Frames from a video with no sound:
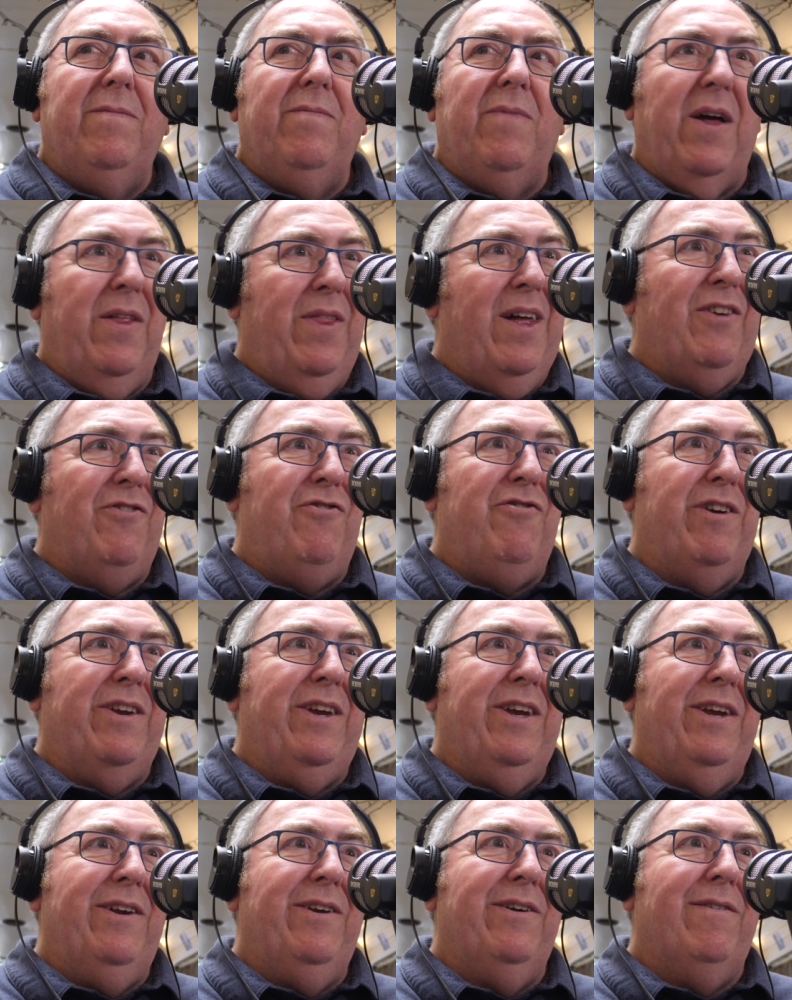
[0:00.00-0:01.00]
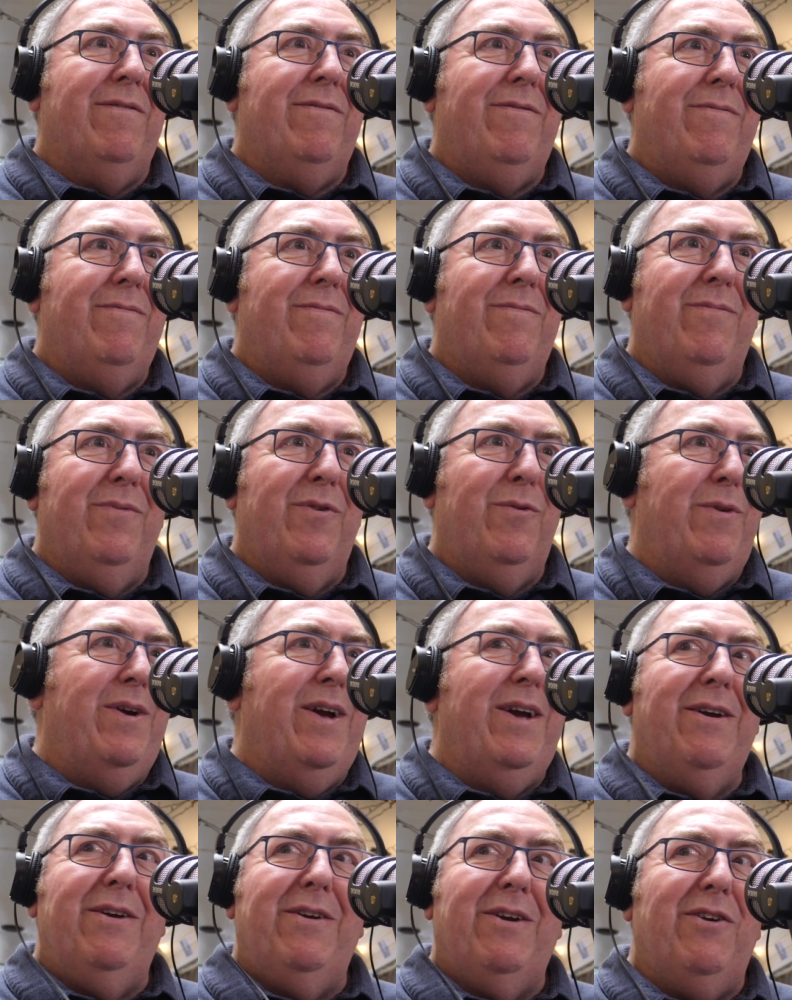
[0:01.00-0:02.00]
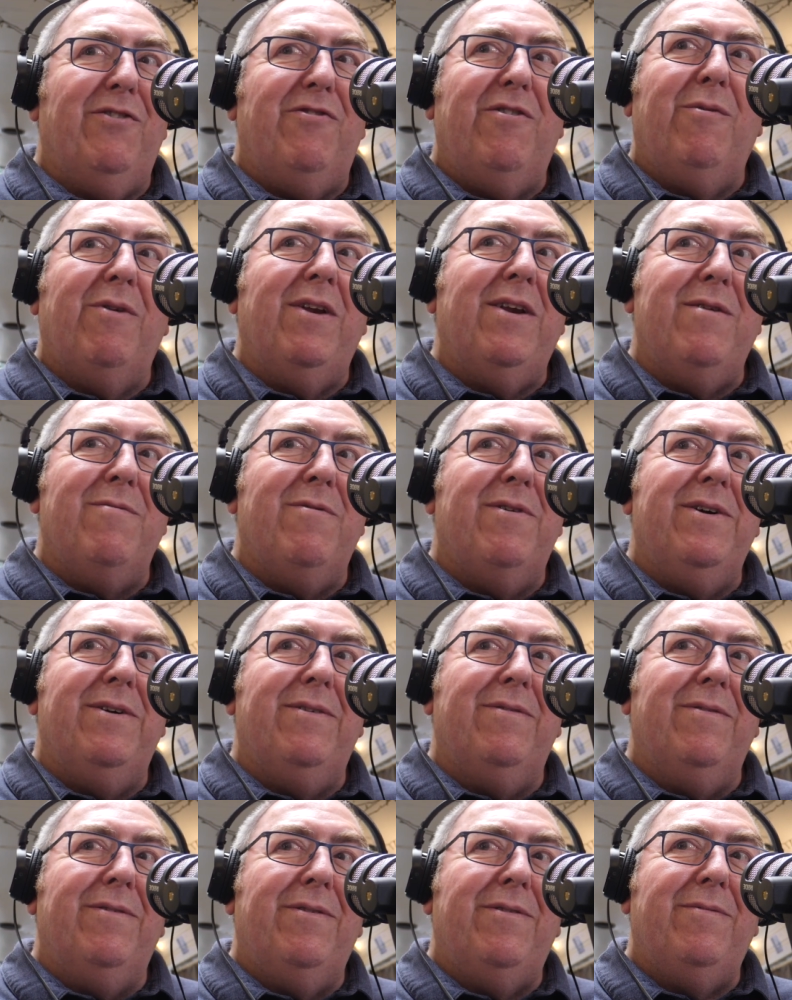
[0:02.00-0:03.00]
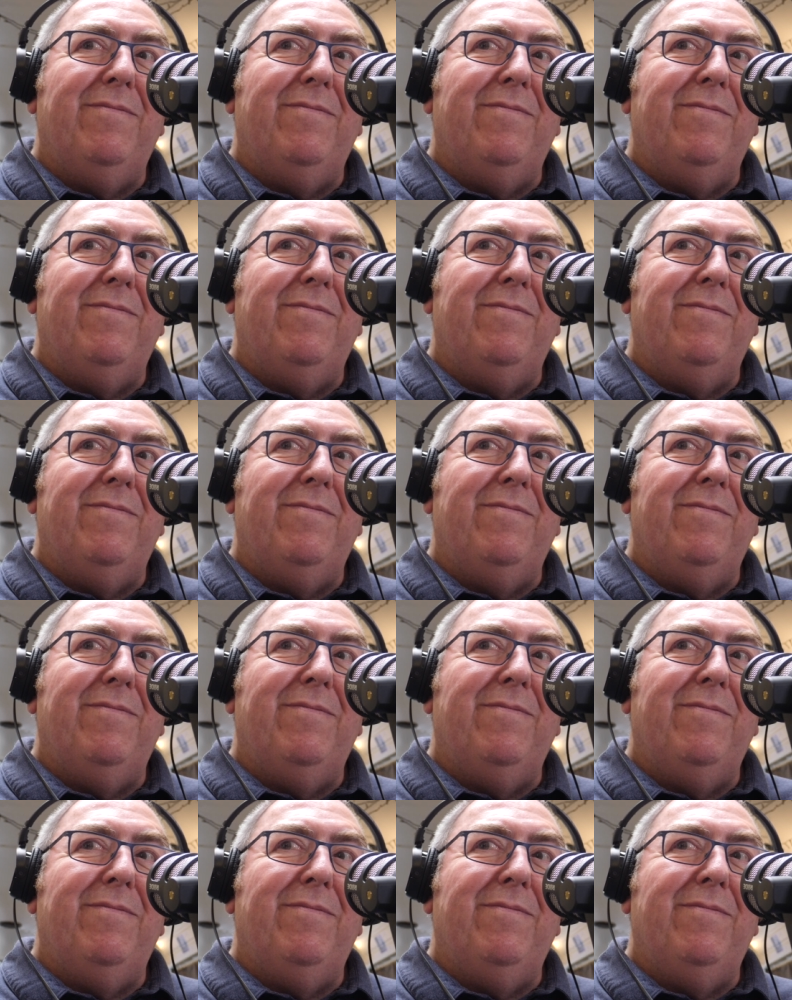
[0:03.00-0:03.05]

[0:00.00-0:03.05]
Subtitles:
And that's tricky enough. But we ain't going to control anyone else.